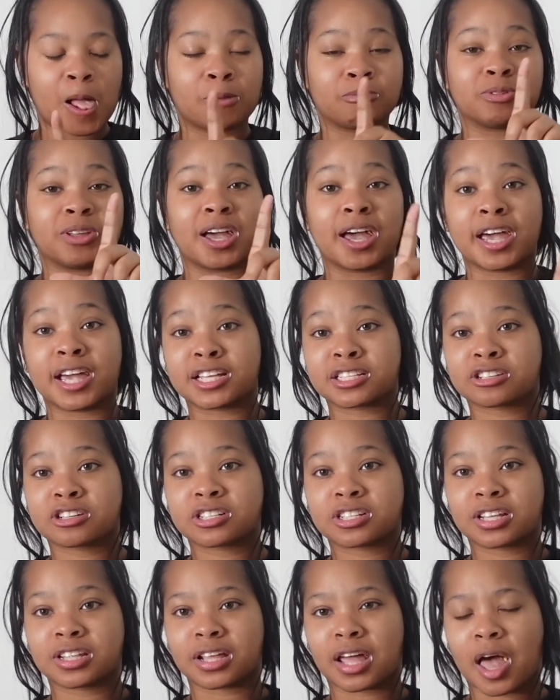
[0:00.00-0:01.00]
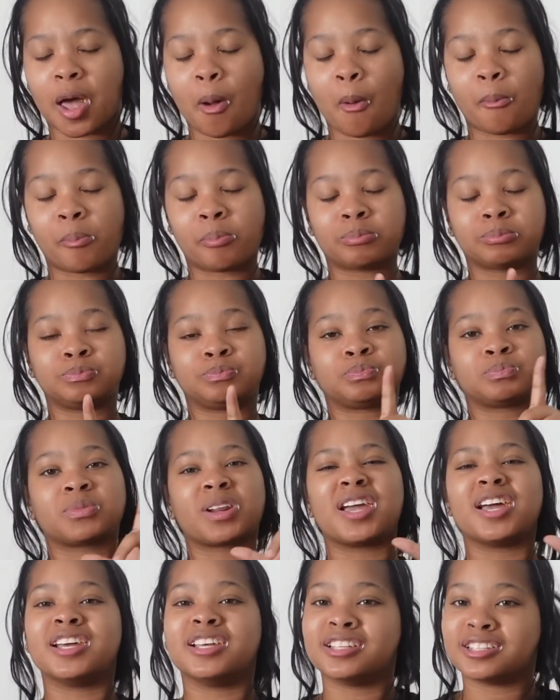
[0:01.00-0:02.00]
The answer to that
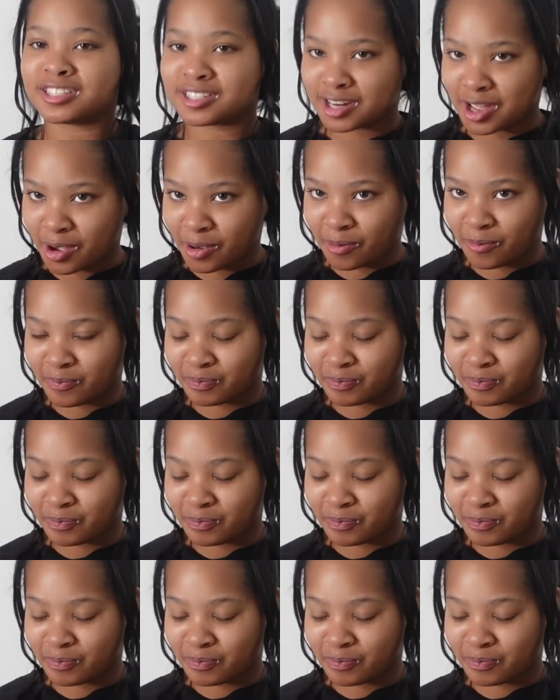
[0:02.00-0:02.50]
is no.